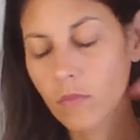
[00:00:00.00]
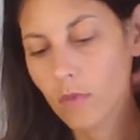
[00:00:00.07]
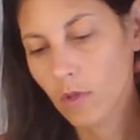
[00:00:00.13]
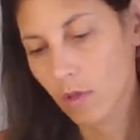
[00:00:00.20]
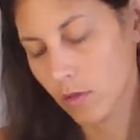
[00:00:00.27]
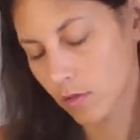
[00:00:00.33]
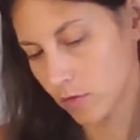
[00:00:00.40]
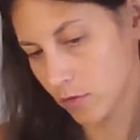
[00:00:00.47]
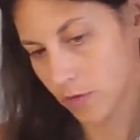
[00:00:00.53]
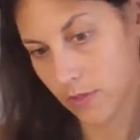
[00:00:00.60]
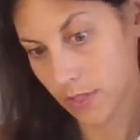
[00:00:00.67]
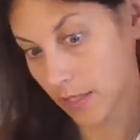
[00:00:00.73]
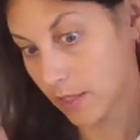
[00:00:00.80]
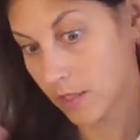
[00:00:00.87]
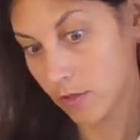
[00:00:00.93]
You're,
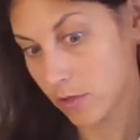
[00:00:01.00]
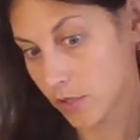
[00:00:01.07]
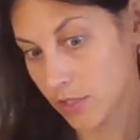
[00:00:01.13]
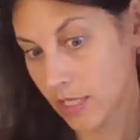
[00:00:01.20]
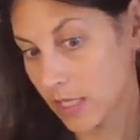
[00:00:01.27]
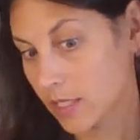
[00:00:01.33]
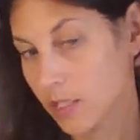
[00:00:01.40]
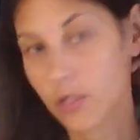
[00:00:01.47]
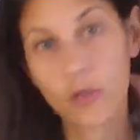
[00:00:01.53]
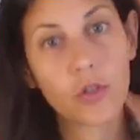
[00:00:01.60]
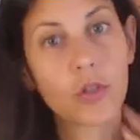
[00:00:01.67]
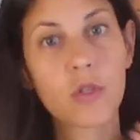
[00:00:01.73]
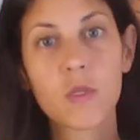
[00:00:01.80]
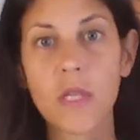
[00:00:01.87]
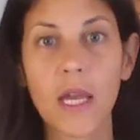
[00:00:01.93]
taking, you're tending to
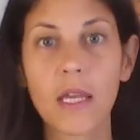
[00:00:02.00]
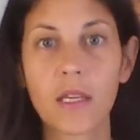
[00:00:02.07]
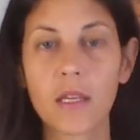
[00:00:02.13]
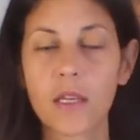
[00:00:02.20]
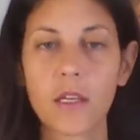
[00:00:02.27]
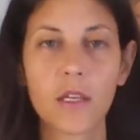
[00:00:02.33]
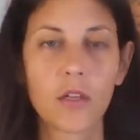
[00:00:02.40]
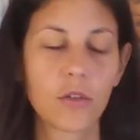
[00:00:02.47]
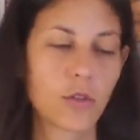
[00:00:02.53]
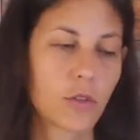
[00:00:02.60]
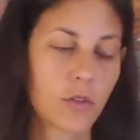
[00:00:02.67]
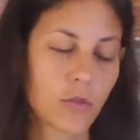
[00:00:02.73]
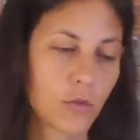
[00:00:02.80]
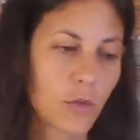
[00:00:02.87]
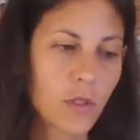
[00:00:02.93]
your psyche,
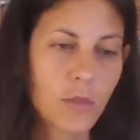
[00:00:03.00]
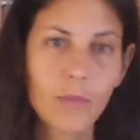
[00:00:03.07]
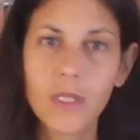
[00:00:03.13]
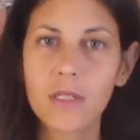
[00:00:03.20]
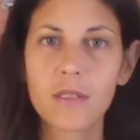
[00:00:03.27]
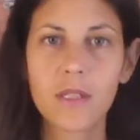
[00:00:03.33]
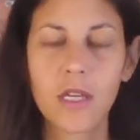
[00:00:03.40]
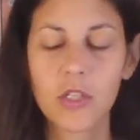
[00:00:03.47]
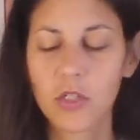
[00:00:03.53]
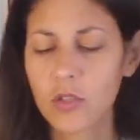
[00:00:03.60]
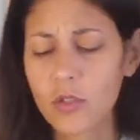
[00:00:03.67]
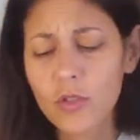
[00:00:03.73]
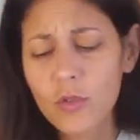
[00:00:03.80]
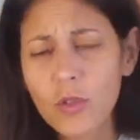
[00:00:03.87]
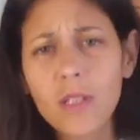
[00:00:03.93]
you're doing the meditation,
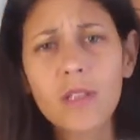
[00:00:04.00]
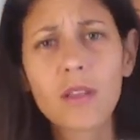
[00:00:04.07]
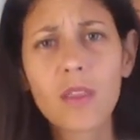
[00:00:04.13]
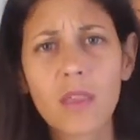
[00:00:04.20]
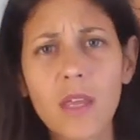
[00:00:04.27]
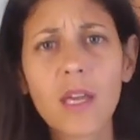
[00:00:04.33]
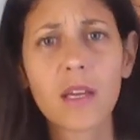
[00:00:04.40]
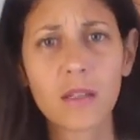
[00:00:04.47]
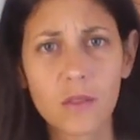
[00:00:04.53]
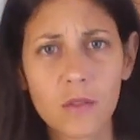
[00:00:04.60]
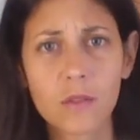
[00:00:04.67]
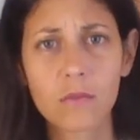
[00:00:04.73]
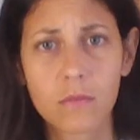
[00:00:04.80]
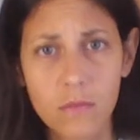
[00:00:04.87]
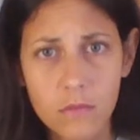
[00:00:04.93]
you're doing the
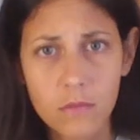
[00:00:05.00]
things.